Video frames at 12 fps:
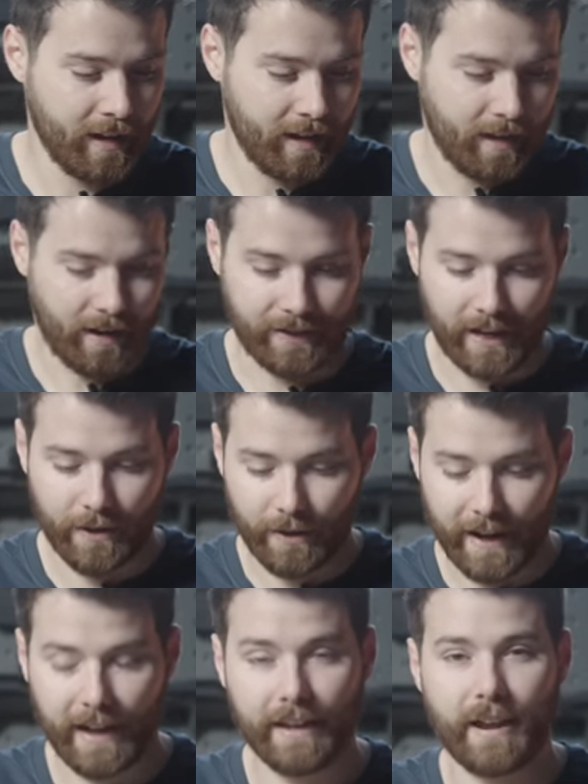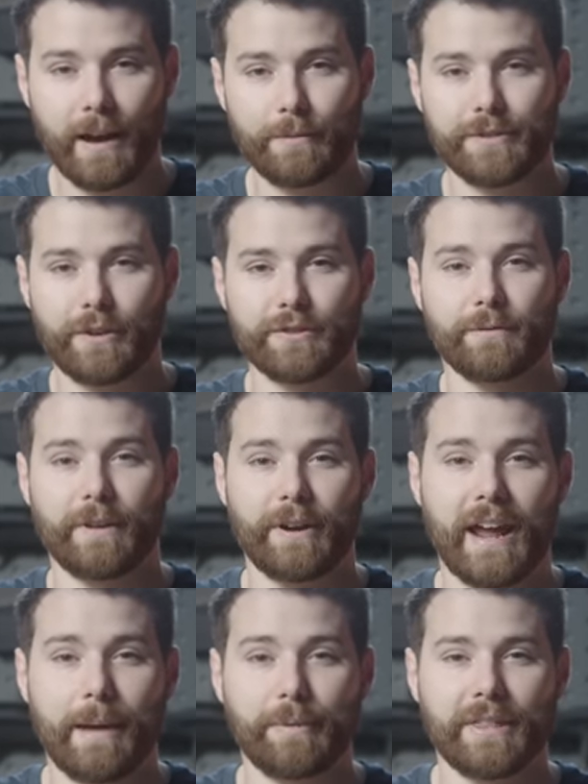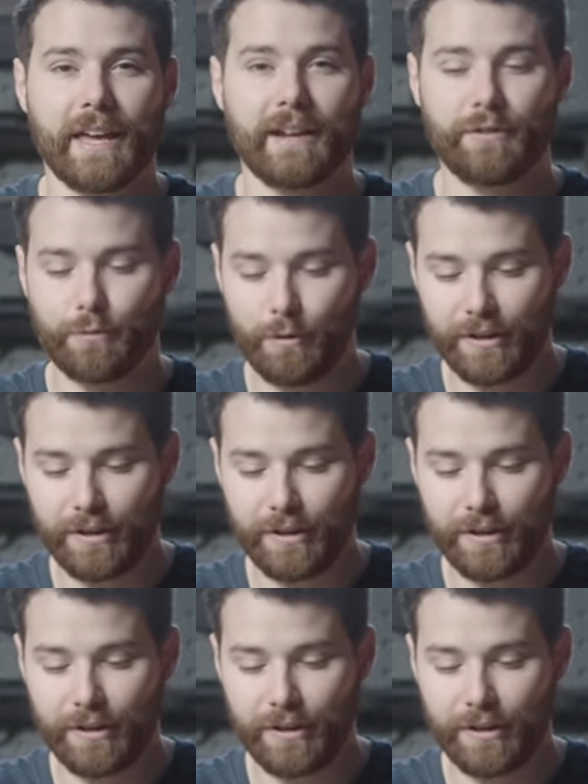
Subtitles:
on the other hand, I was also very happy that through